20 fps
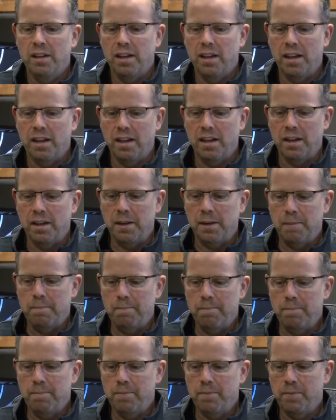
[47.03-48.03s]
I
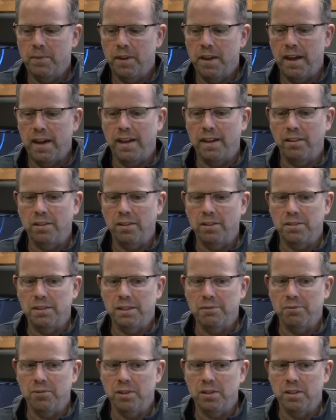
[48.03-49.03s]
had a little
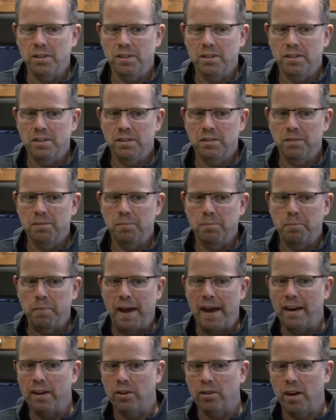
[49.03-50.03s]
different
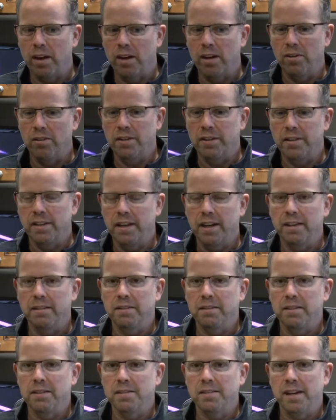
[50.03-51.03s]
background in that I
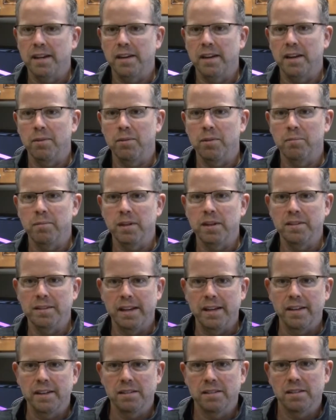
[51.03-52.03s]
decided I wanted to be a
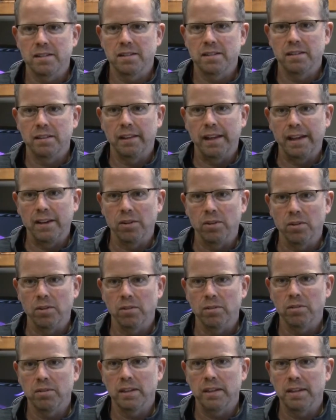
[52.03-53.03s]
dentist
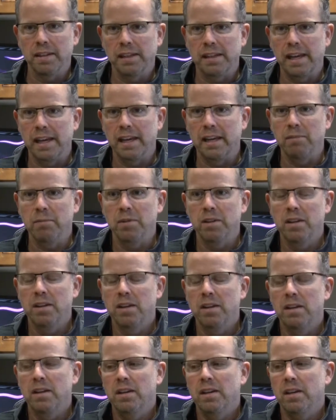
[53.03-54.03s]
later in the game,
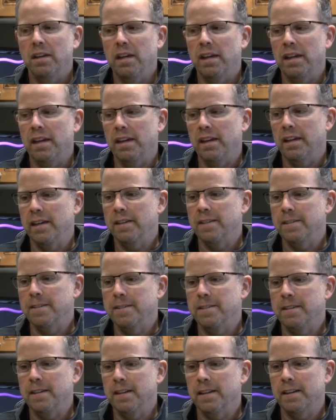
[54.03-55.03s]
and
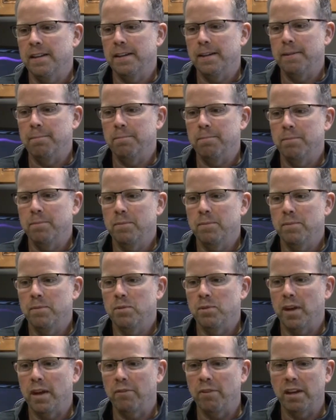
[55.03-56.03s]

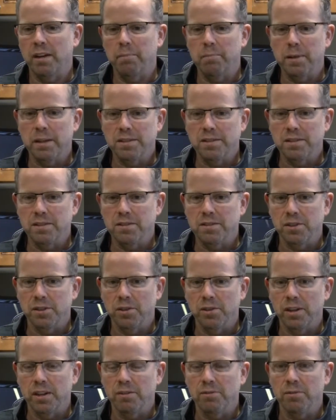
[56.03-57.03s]
so I've got a business
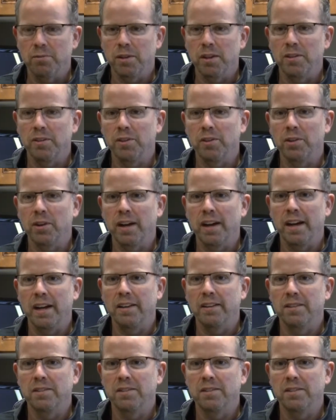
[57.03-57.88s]
degree from undergrad.